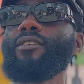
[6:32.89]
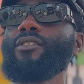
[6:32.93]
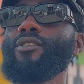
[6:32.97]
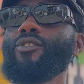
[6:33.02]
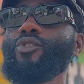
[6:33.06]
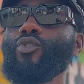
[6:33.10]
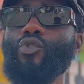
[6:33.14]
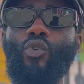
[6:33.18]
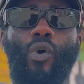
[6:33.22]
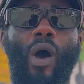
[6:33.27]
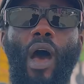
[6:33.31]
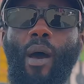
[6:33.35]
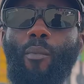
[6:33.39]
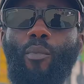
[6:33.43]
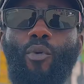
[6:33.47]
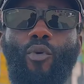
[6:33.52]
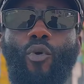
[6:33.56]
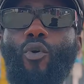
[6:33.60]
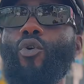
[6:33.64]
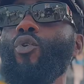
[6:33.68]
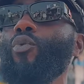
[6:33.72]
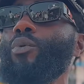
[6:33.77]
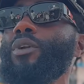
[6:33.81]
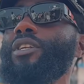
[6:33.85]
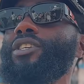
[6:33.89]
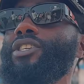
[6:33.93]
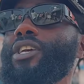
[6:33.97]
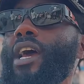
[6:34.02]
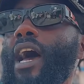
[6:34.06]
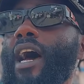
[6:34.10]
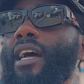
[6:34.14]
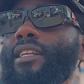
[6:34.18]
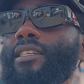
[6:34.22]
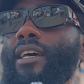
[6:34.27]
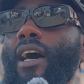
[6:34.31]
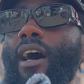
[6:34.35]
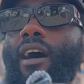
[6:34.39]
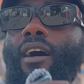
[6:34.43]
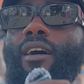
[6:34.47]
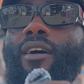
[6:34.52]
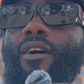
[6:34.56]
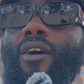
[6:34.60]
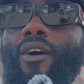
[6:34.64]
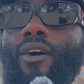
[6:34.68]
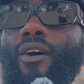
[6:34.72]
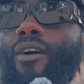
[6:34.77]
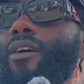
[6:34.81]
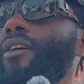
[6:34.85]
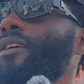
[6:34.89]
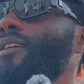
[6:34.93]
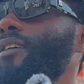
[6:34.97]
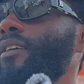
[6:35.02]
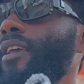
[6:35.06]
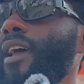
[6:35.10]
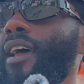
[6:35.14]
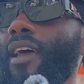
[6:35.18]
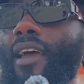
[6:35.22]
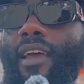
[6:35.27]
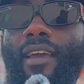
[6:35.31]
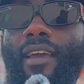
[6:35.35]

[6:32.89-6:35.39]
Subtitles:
So I'm cool with Shatta. Yeah.